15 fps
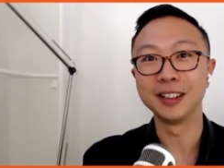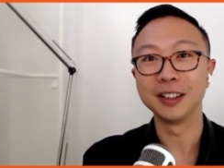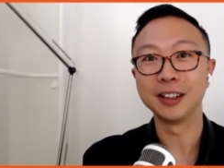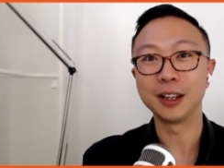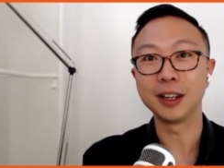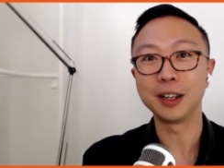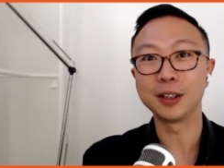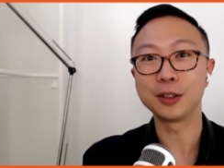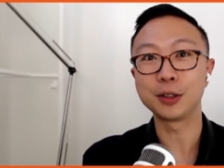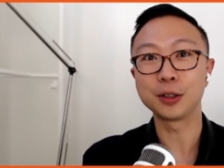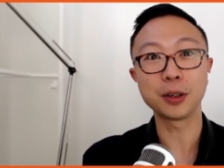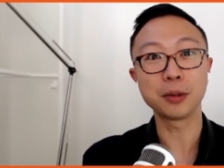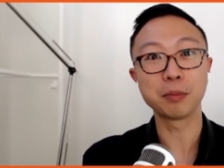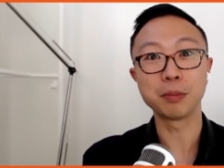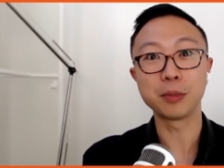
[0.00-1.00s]
And she's
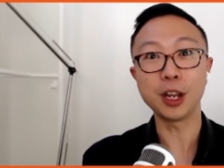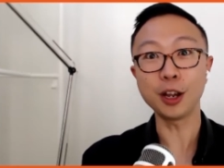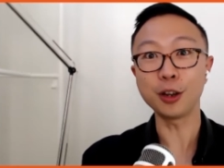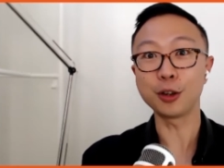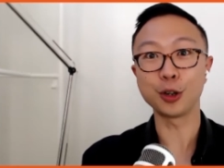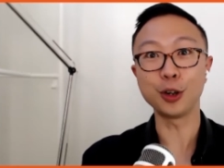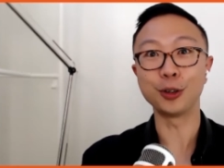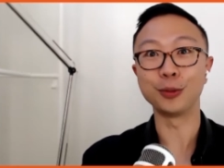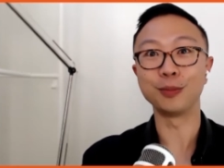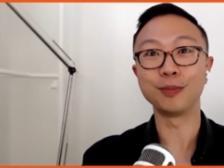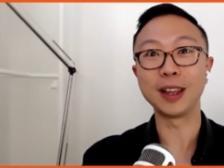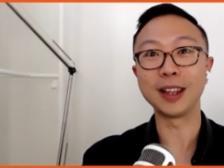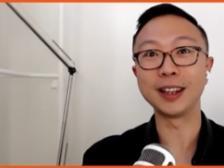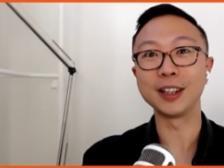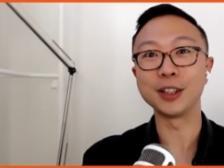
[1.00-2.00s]
like, yeah, sure.
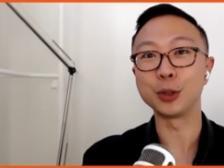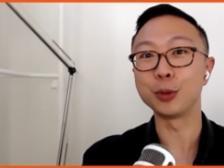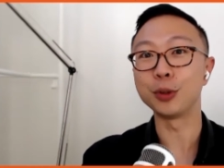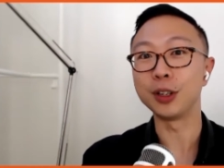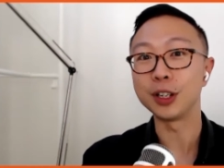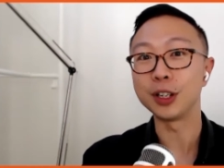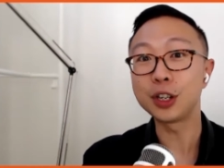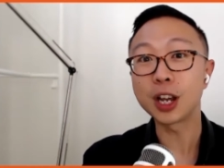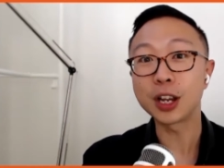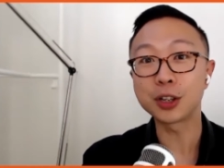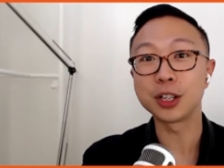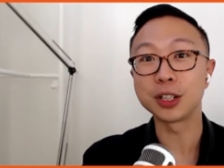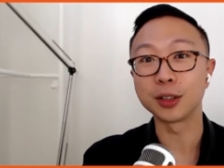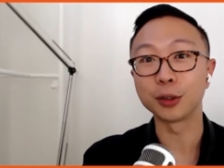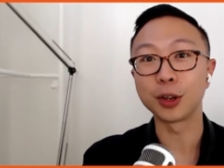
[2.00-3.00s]
And then she
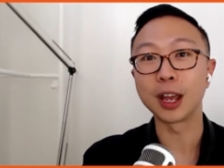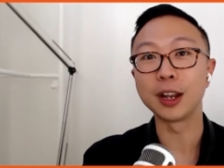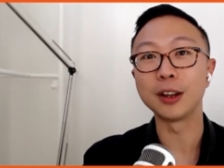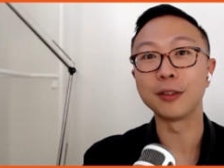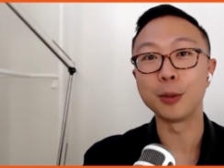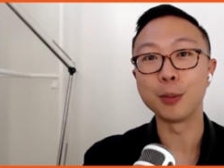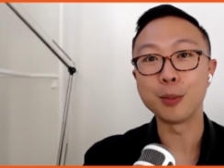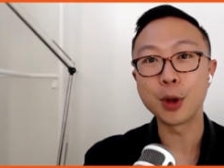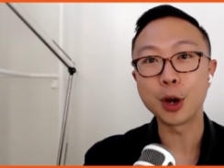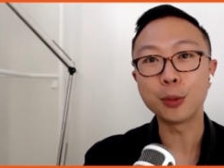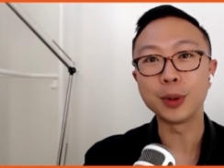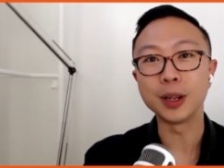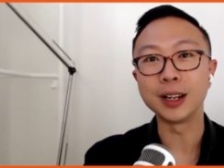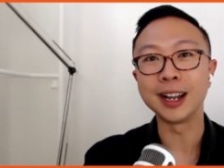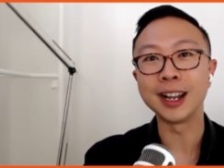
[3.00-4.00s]
actually is located from Melbourne.